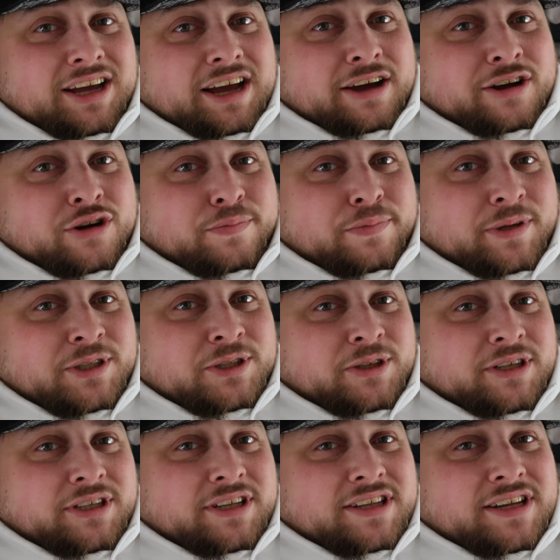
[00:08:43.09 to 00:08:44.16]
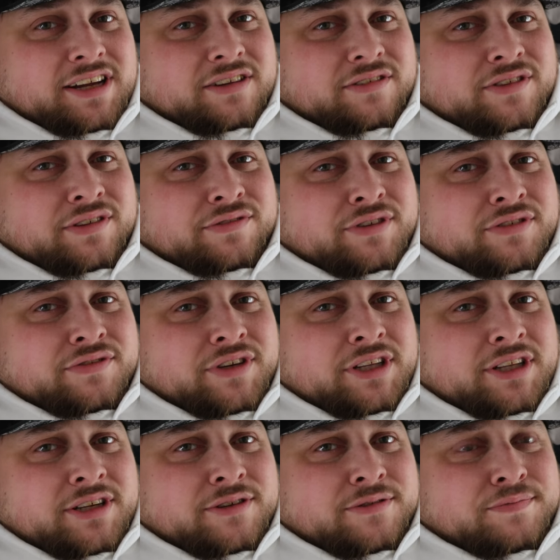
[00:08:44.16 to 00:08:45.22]
I hope you enjoyed this kind of different
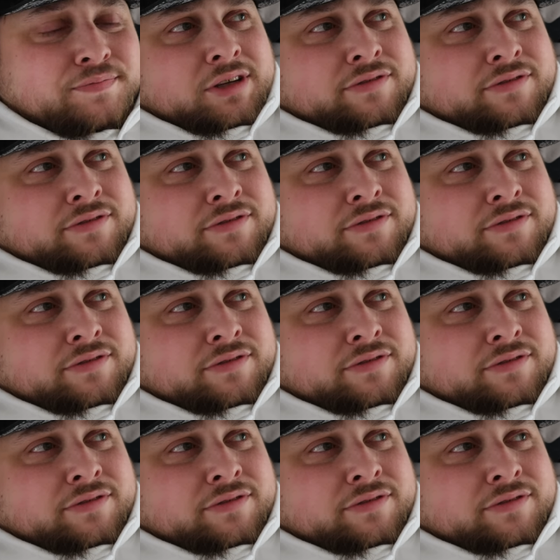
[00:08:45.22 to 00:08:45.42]
video.